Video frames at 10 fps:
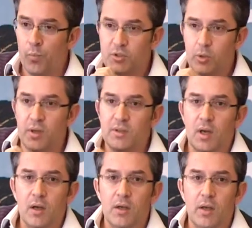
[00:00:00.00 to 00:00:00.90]
So
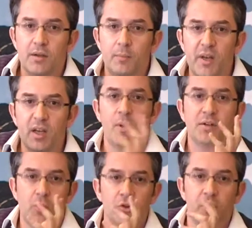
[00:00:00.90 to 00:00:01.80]
and being
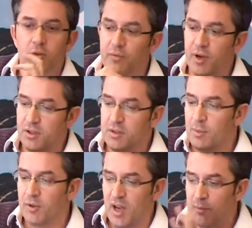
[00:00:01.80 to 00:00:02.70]
about social innovation, it's
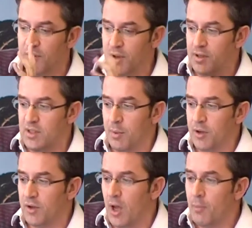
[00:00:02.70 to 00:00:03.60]
about everything. It's
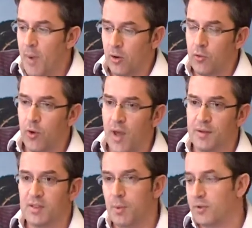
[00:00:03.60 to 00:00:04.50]
about microcredit,
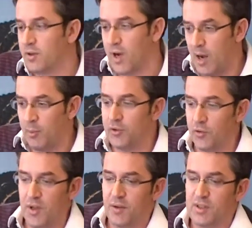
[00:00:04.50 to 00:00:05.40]
it's about carbon
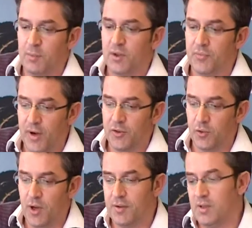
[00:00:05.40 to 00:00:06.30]
trading, it's about fair
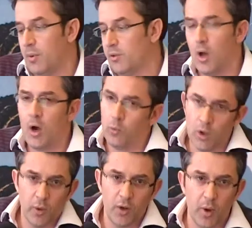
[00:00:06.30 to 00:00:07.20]
trade, it's about
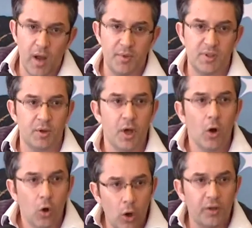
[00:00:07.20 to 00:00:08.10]
World Wide Web, it's about
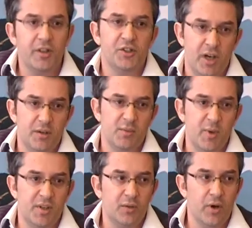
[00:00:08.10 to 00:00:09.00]
all the agendas
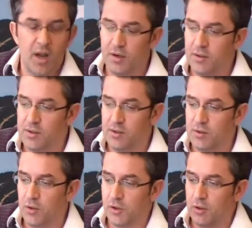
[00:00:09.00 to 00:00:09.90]
mixing together in this
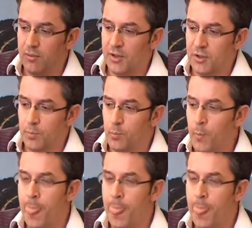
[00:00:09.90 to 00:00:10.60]
social innovation.